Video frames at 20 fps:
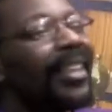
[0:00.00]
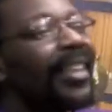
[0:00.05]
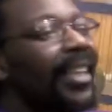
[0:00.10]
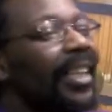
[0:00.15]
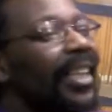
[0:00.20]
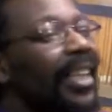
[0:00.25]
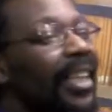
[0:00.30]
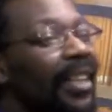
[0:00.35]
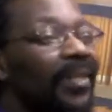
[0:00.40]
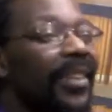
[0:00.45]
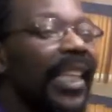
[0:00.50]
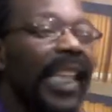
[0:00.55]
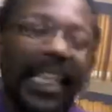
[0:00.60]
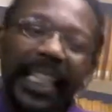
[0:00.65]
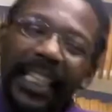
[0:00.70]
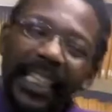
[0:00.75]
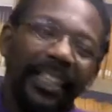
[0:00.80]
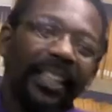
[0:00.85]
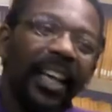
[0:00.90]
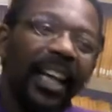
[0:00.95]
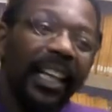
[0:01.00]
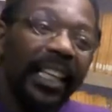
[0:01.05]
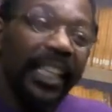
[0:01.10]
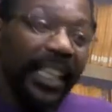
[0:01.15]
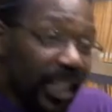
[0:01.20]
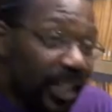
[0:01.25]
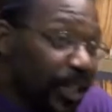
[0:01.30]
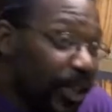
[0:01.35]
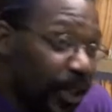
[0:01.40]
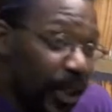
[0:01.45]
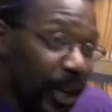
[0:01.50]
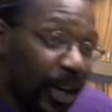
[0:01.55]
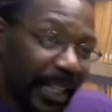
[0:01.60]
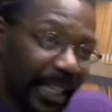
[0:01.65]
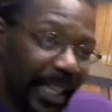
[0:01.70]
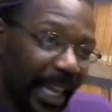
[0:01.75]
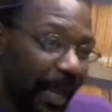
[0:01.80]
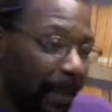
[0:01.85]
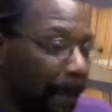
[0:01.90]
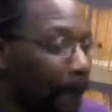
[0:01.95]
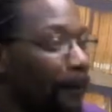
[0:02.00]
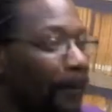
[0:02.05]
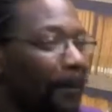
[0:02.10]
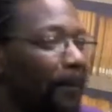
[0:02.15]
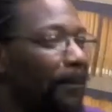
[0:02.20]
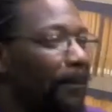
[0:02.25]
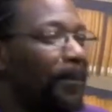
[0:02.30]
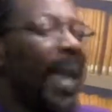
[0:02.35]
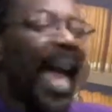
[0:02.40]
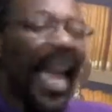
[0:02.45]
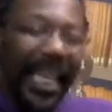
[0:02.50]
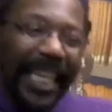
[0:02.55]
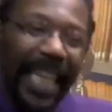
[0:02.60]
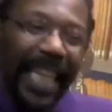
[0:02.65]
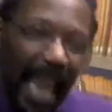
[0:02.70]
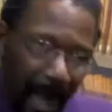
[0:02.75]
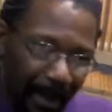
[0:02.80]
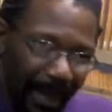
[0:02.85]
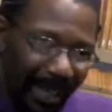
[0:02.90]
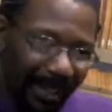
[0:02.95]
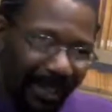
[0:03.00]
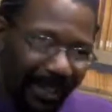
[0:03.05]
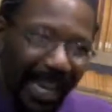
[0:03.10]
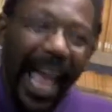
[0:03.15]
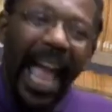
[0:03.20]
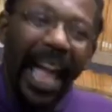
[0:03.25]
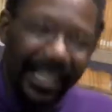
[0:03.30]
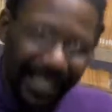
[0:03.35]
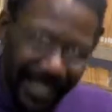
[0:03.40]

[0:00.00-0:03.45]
even in kindergarten game backgammon has